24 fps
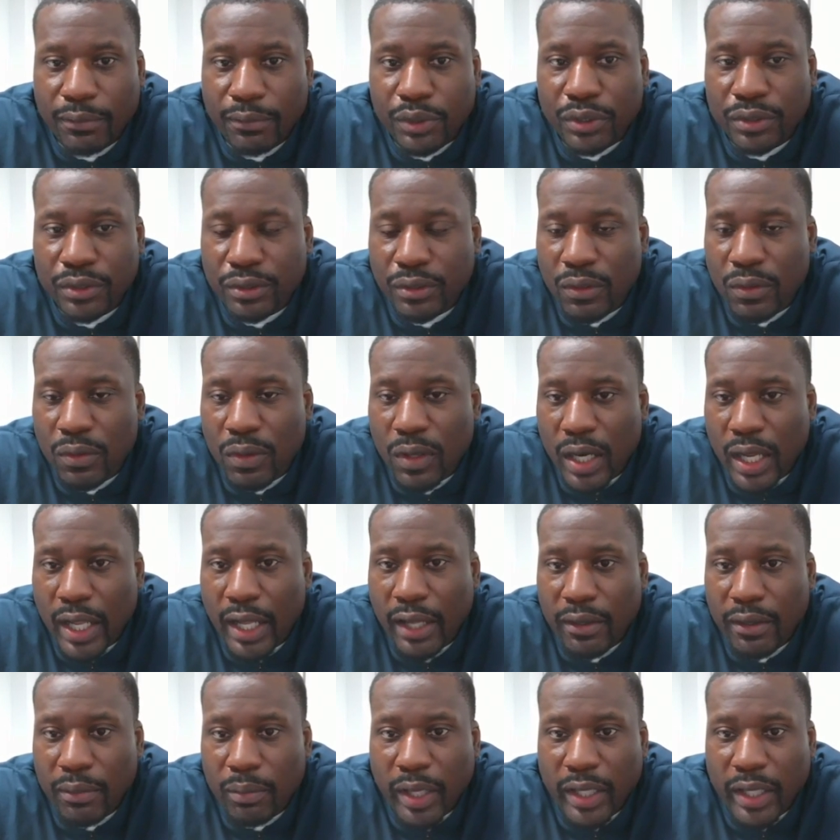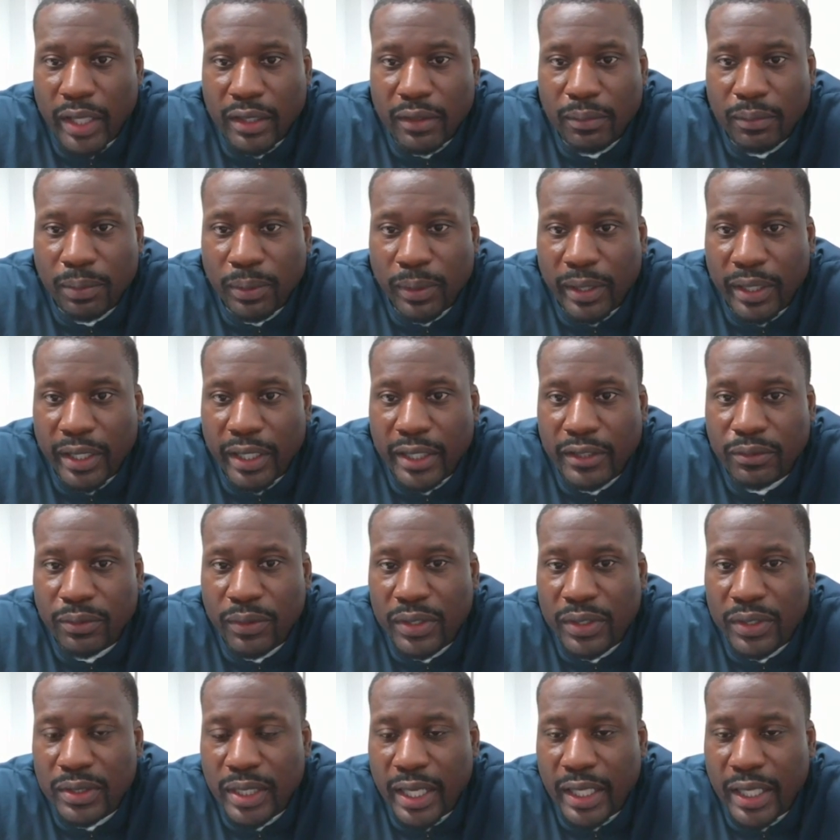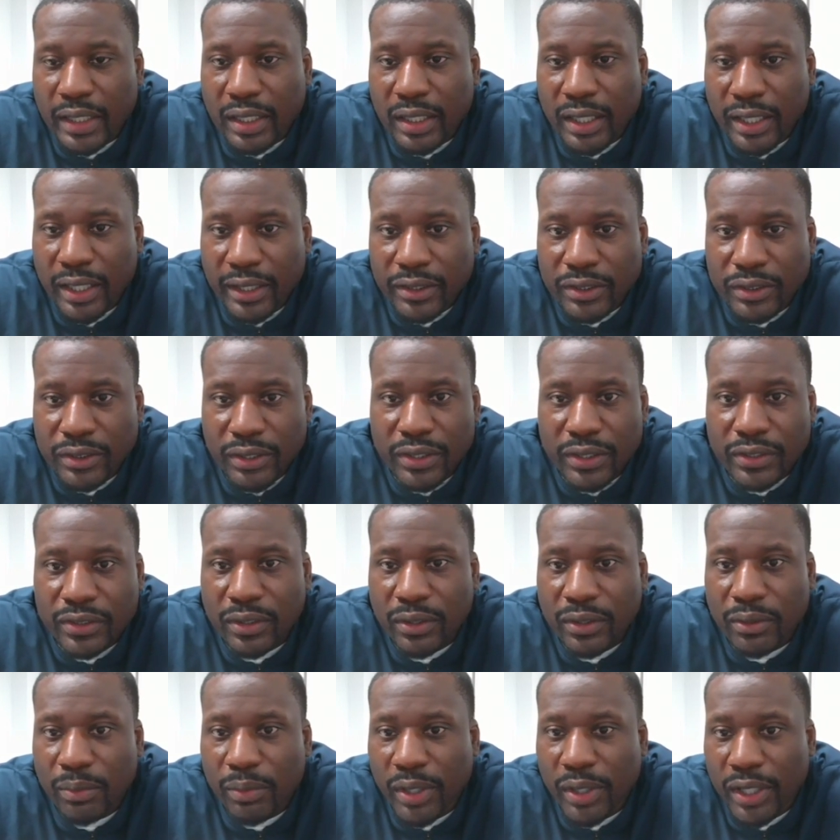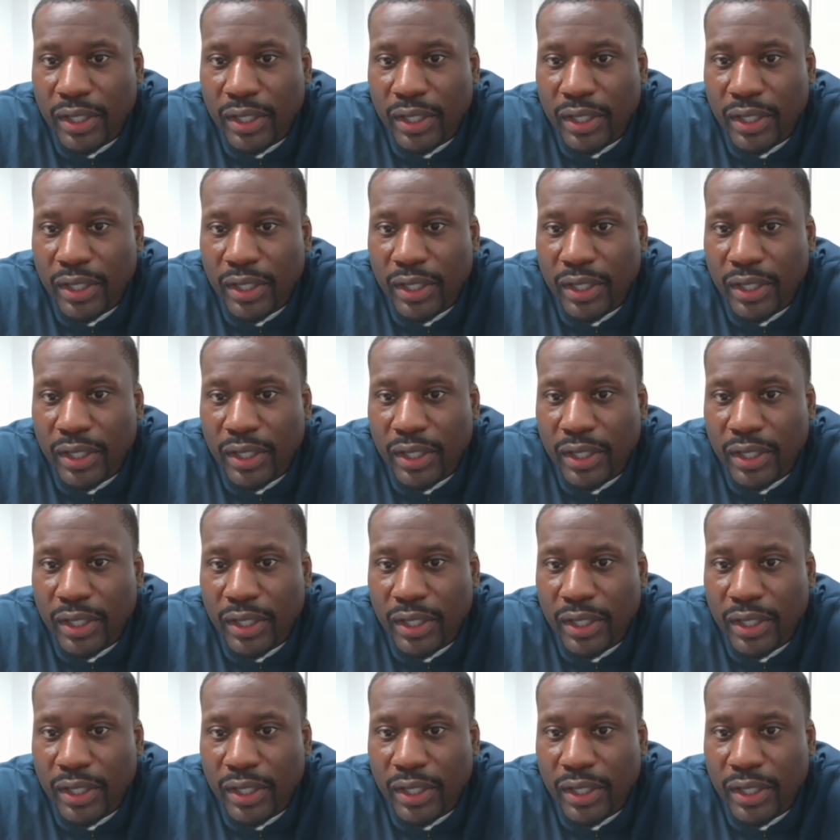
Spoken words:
just going out and making plays with his athleticism.